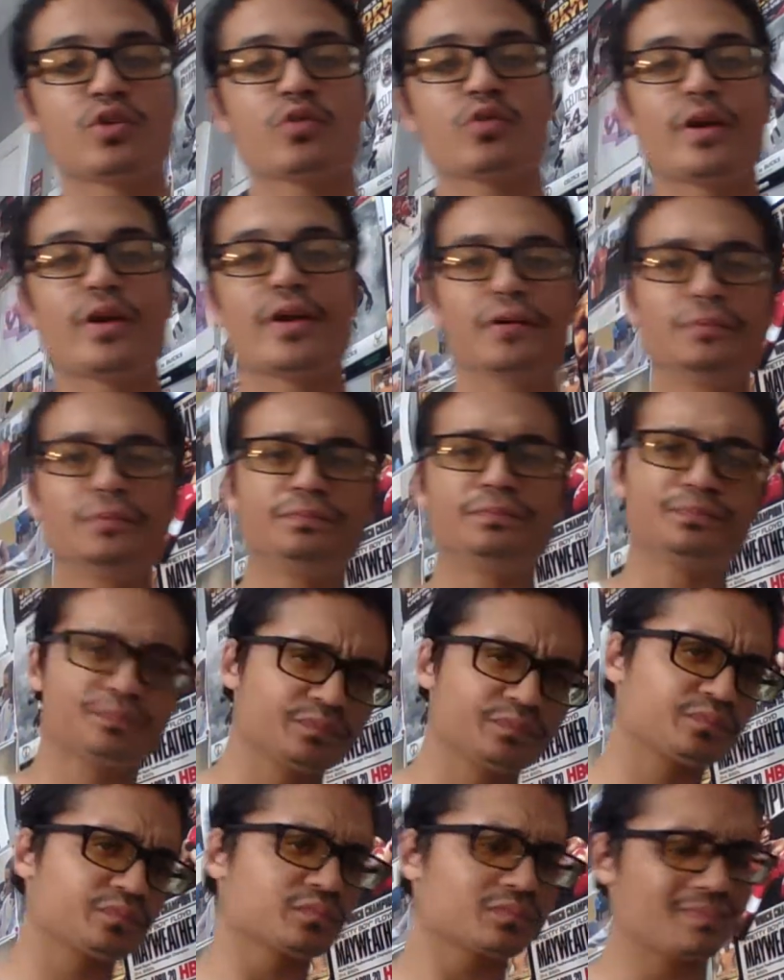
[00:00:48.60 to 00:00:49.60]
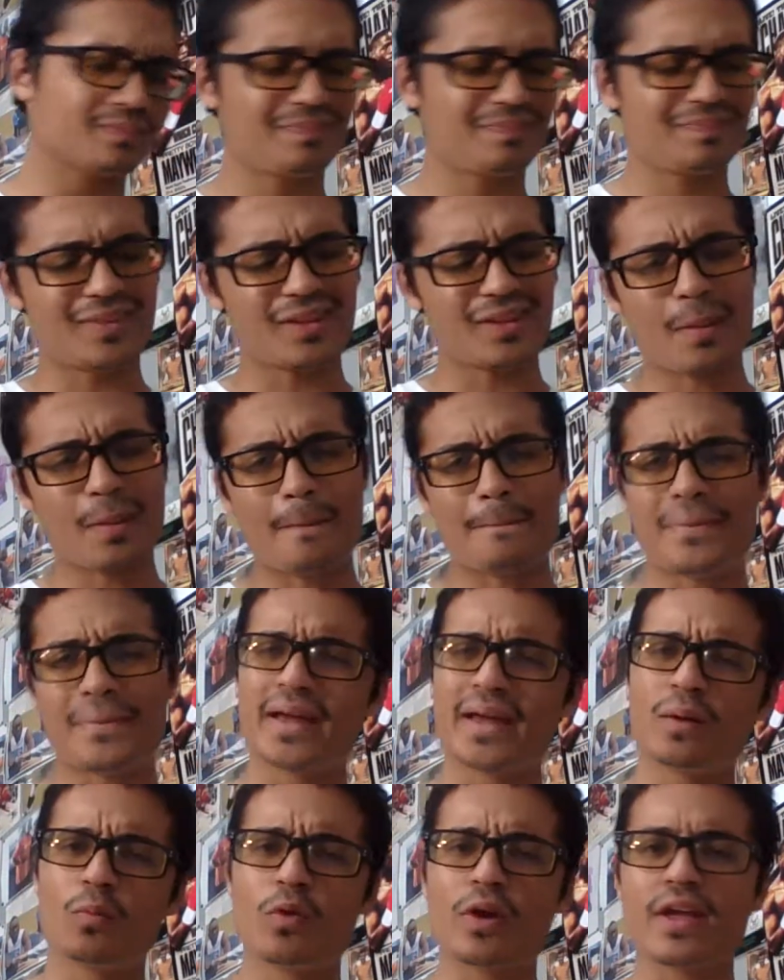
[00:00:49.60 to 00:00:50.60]
Greer,
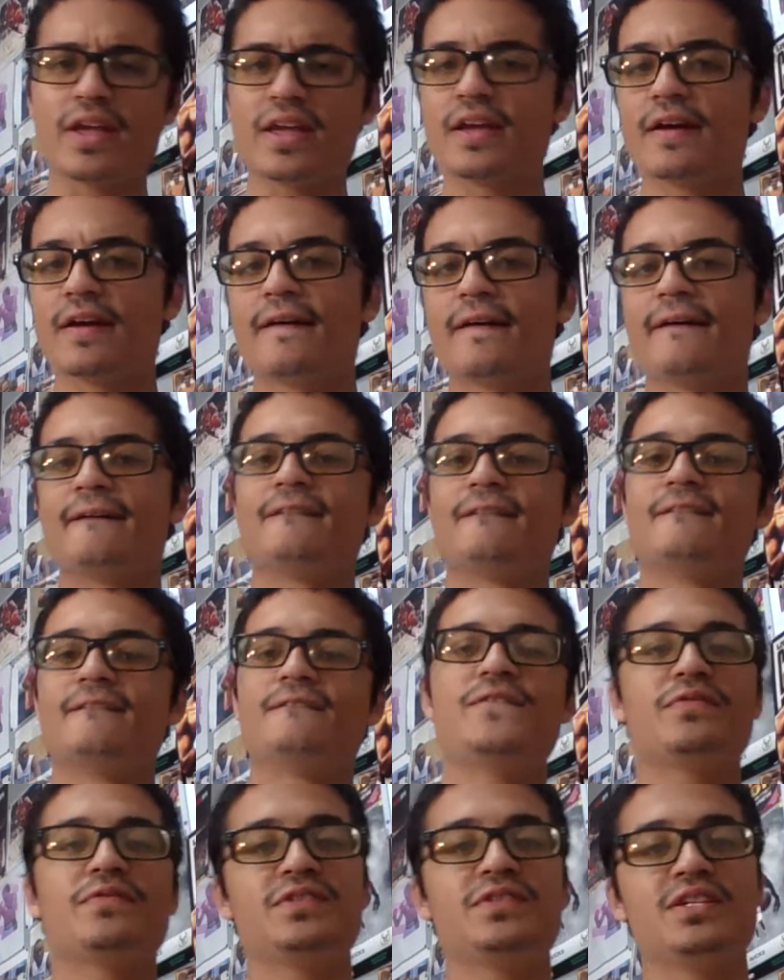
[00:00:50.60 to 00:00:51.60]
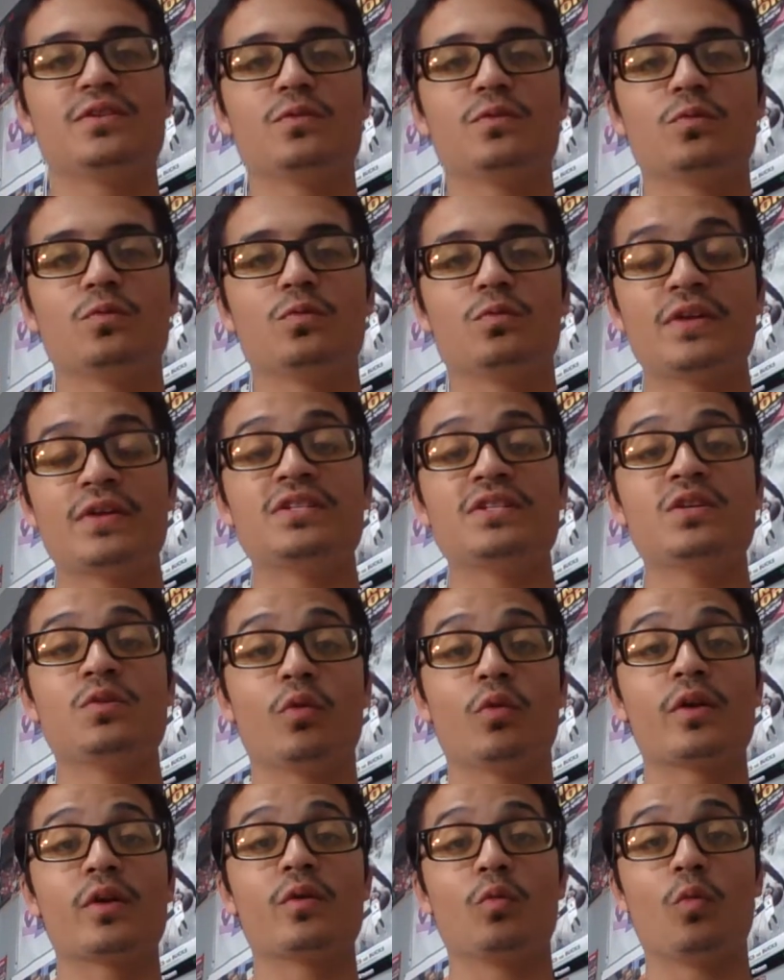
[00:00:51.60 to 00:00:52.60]
bantamweight,
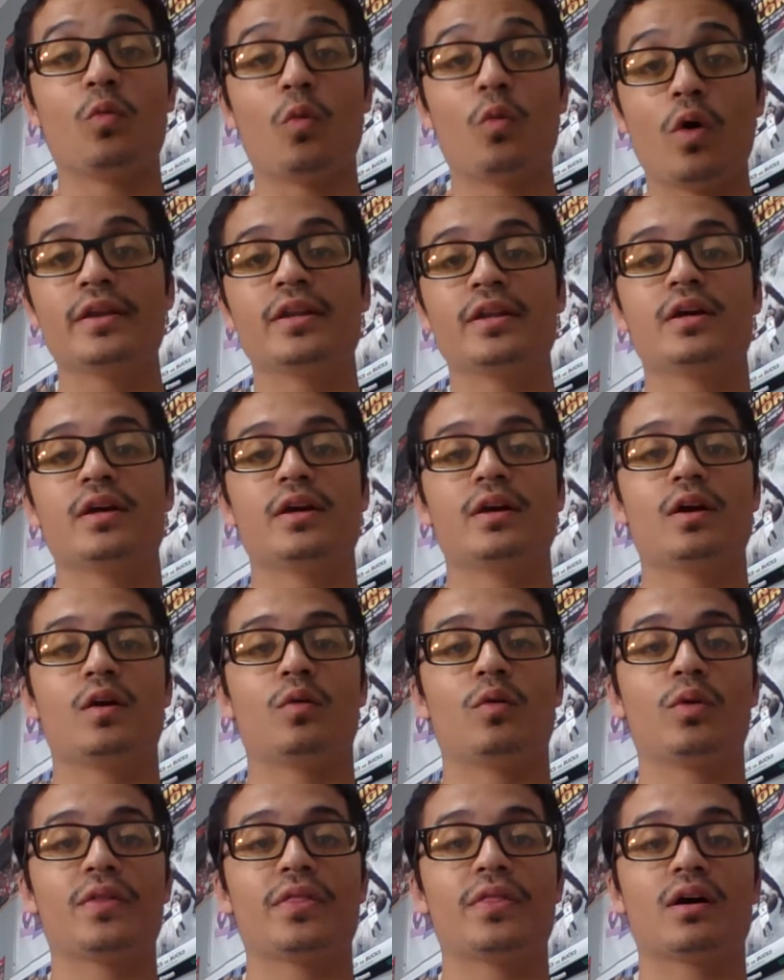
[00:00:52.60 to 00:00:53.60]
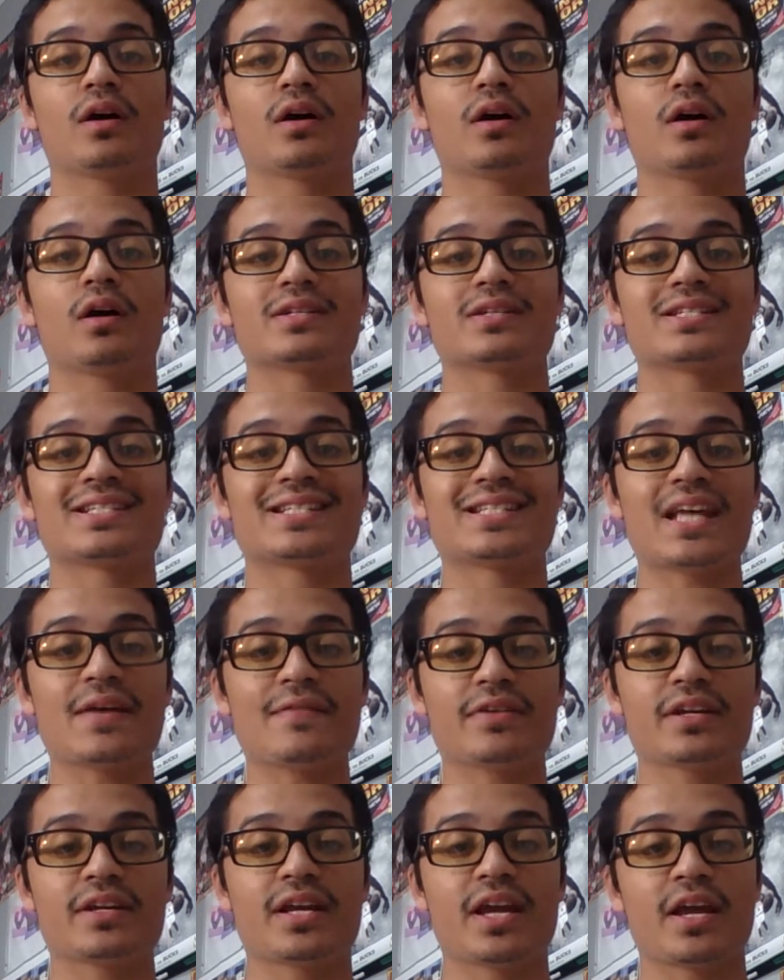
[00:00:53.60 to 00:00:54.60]
15-1-1 with
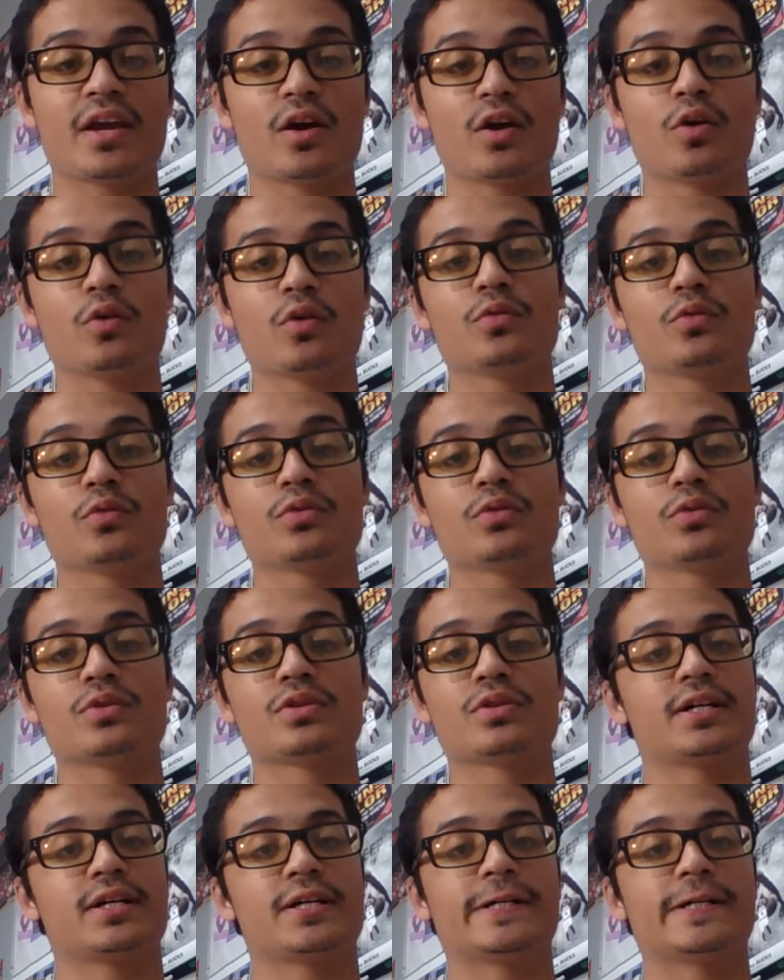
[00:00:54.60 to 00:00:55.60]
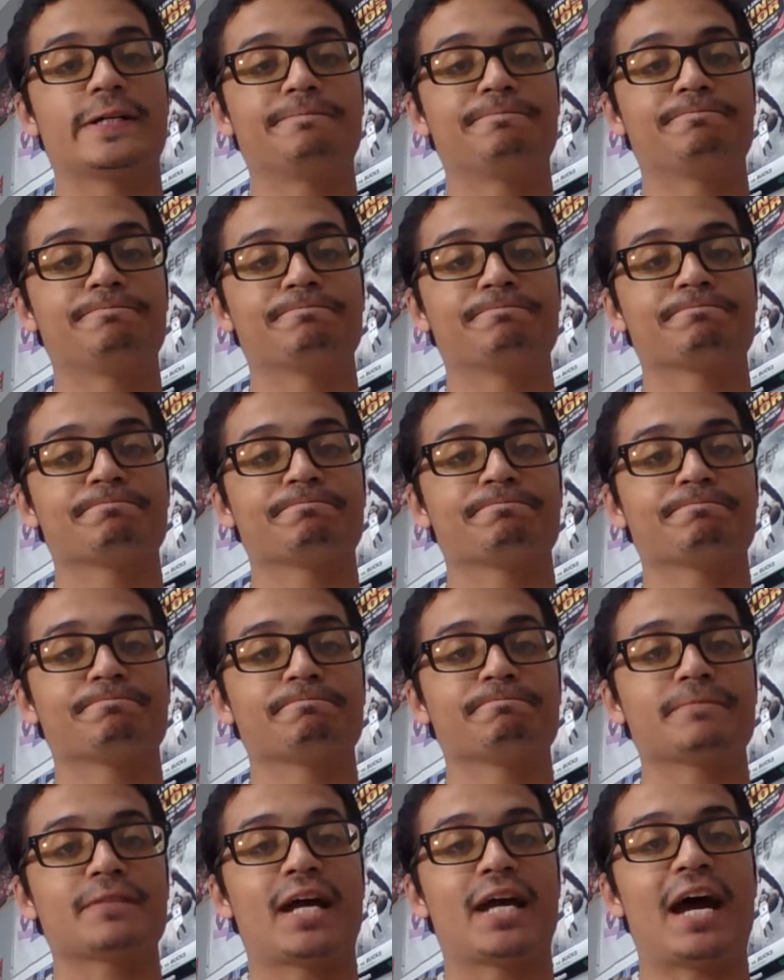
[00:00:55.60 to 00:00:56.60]
7 KOs.
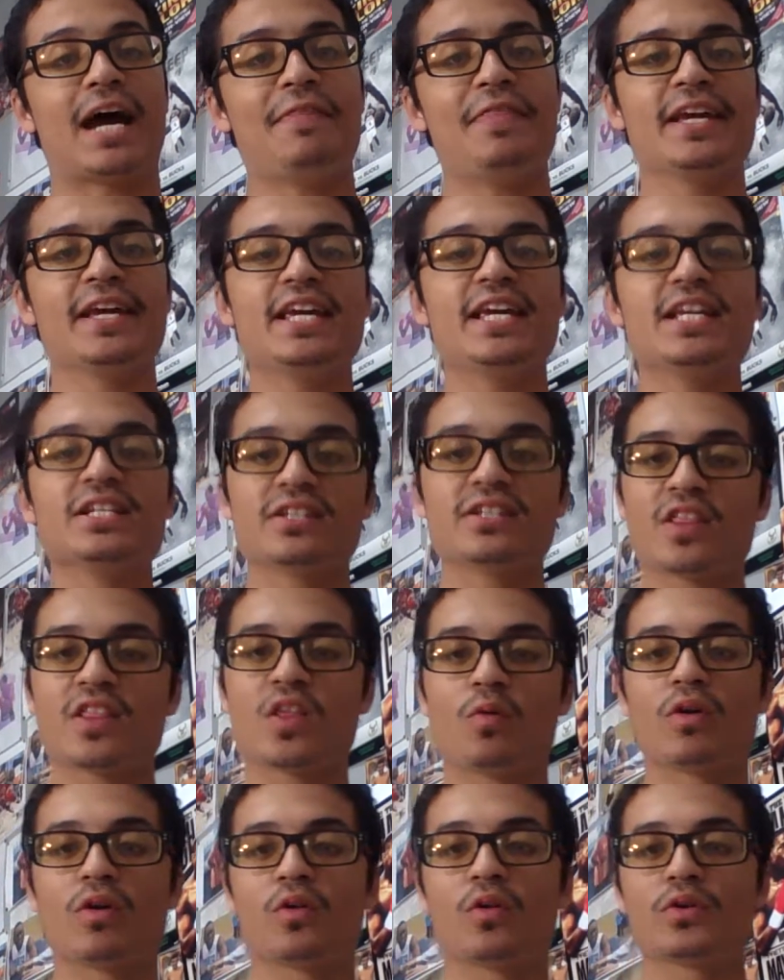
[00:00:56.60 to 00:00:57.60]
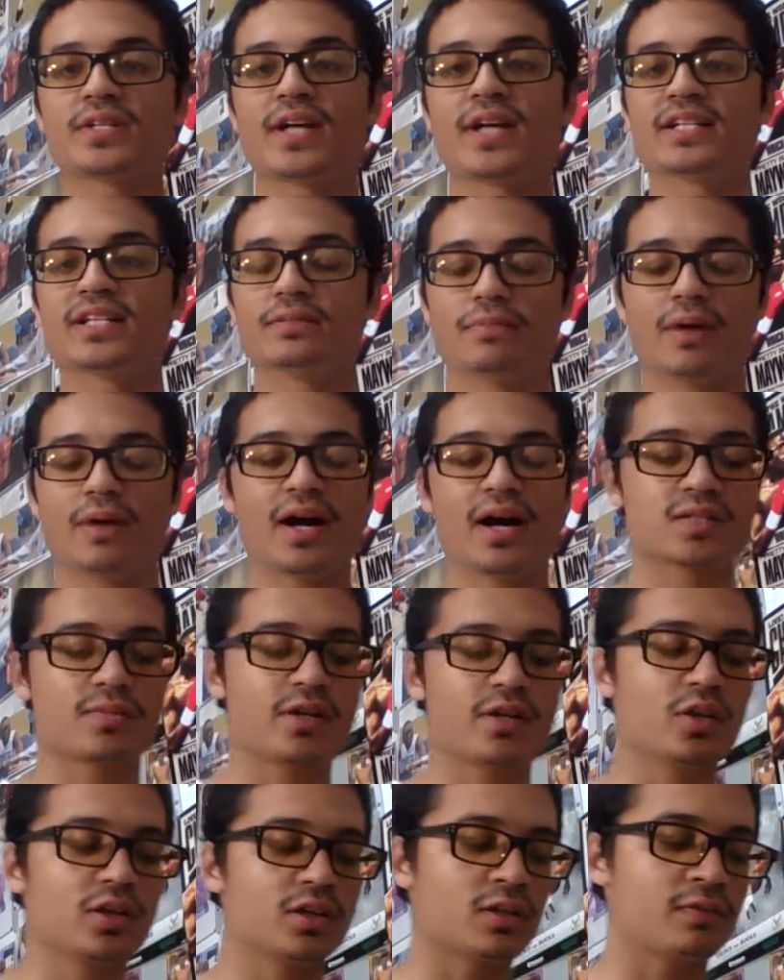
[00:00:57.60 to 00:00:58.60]
I think he's another one of those guys in boxing.
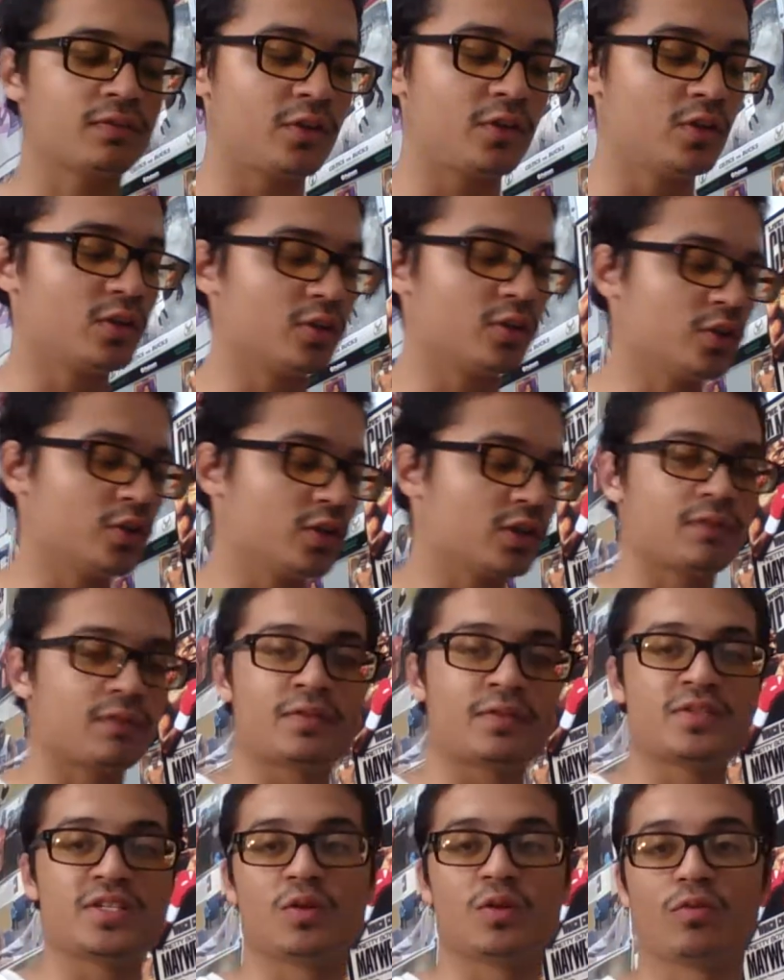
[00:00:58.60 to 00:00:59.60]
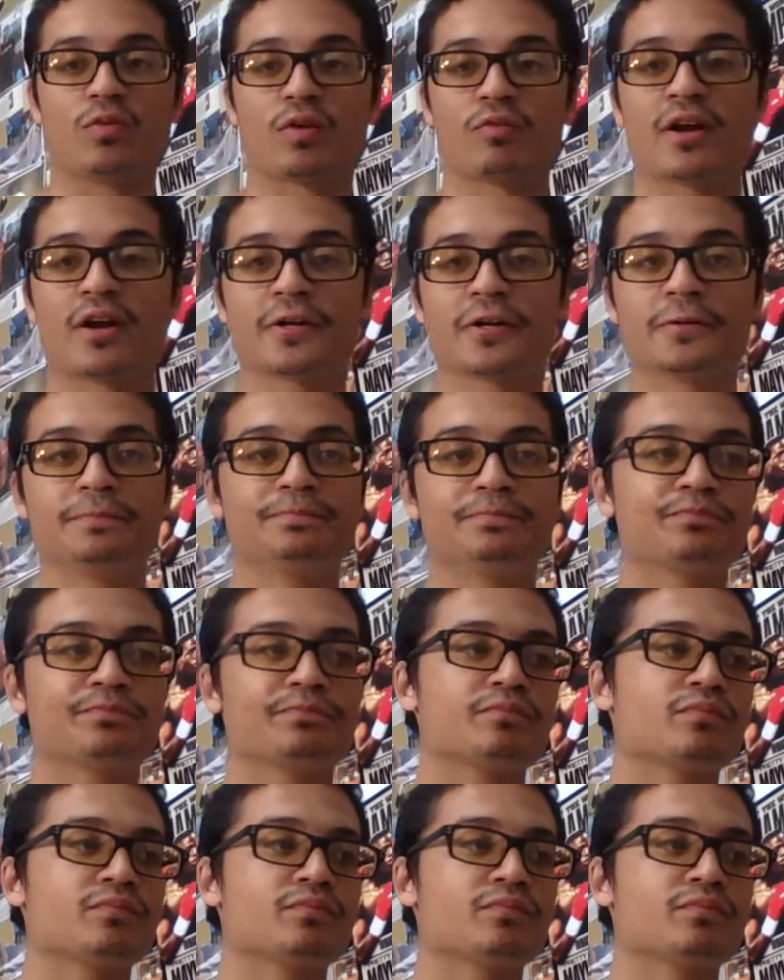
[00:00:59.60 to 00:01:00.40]
Man, you look at the 15-1 record.